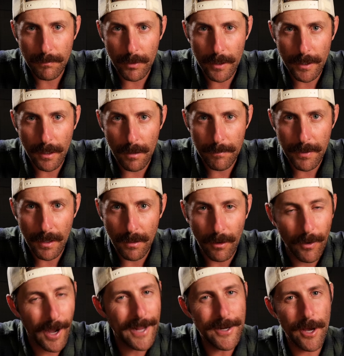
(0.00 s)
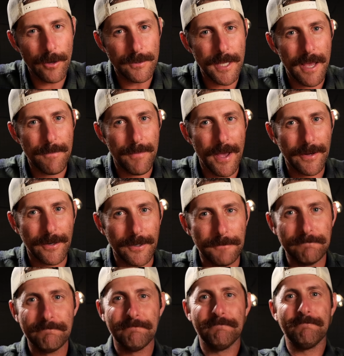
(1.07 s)
bring a pillow. I know, Dan Becker,
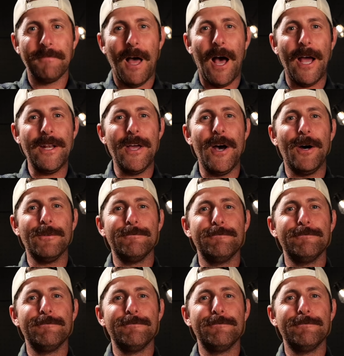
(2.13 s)
I know.